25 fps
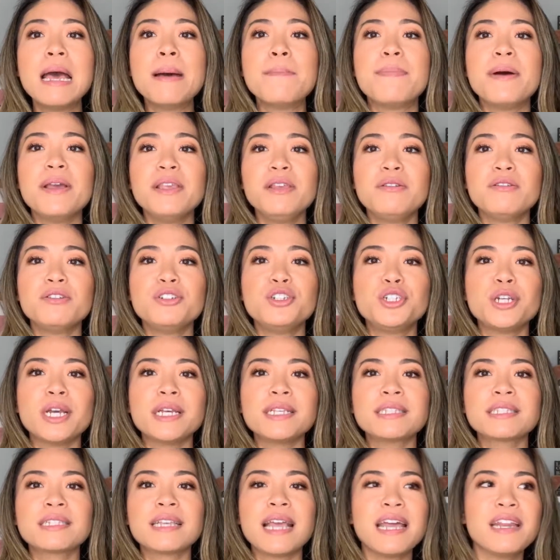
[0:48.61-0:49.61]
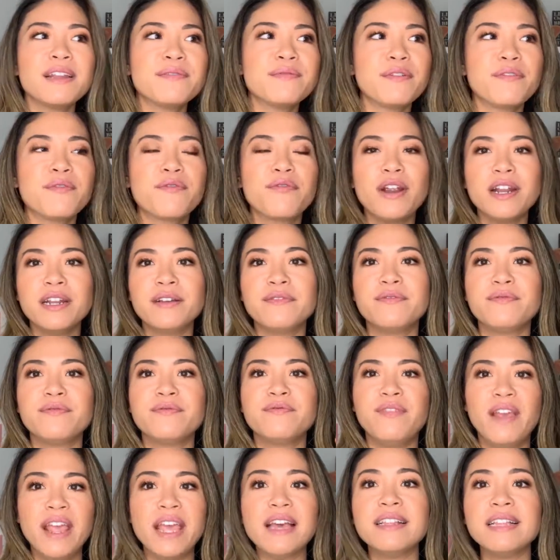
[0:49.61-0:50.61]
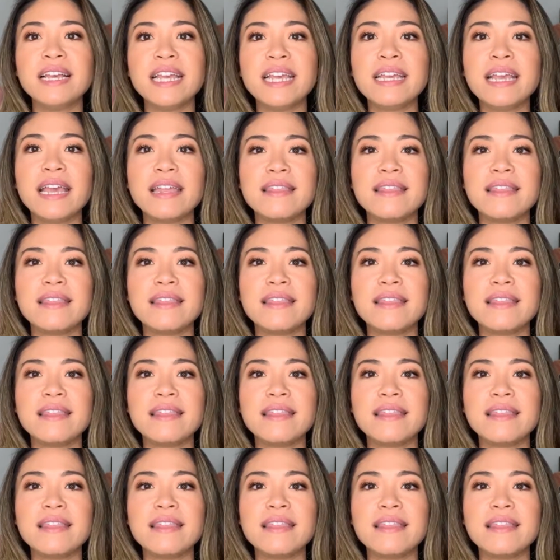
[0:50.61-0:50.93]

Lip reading: but you're just kind of afraid of failing